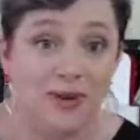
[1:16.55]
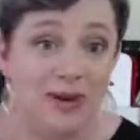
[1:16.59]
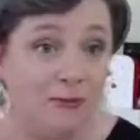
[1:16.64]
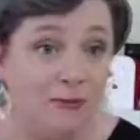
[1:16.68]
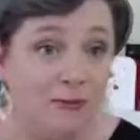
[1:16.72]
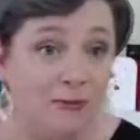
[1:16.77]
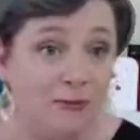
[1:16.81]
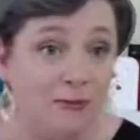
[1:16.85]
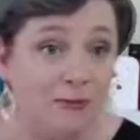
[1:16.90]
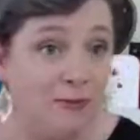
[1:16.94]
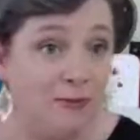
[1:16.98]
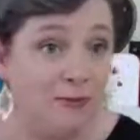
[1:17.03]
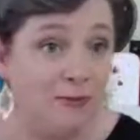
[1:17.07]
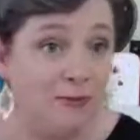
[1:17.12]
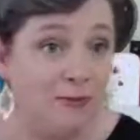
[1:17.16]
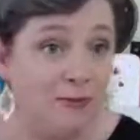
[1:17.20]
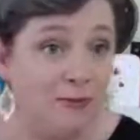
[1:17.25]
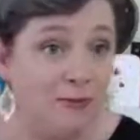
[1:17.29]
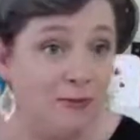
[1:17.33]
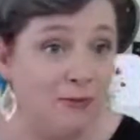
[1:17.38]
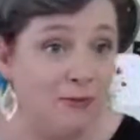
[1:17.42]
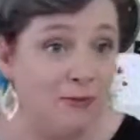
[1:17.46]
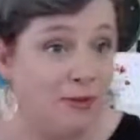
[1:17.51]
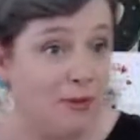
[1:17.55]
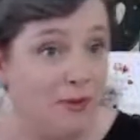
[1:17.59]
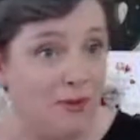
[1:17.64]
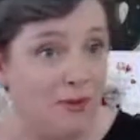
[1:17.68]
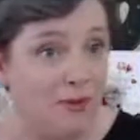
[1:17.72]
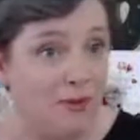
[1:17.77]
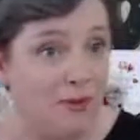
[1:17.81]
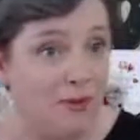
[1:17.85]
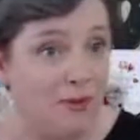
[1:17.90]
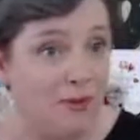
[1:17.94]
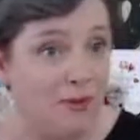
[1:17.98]
Now, I just want to say stop
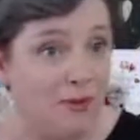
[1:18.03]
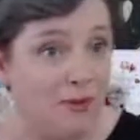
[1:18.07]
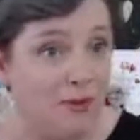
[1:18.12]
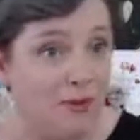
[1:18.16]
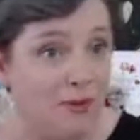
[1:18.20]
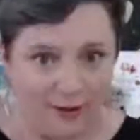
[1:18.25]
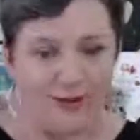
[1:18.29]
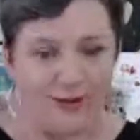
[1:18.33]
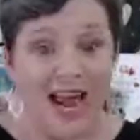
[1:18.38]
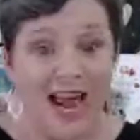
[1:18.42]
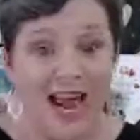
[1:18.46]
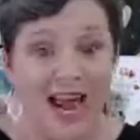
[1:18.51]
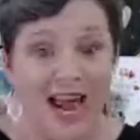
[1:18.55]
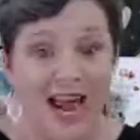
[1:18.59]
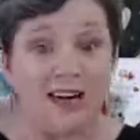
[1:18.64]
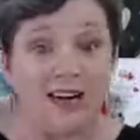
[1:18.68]
for a second.